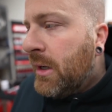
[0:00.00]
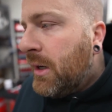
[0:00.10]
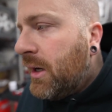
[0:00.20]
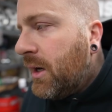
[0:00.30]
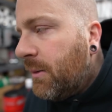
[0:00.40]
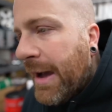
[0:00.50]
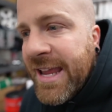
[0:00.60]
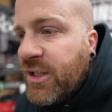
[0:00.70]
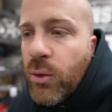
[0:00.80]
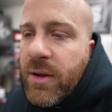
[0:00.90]
I
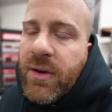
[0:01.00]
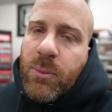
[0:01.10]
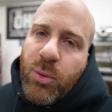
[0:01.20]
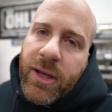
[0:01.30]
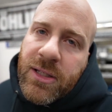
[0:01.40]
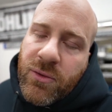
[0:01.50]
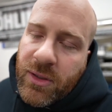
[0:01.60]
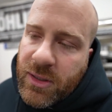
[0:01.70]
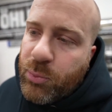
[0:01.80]
don't have any plans for this,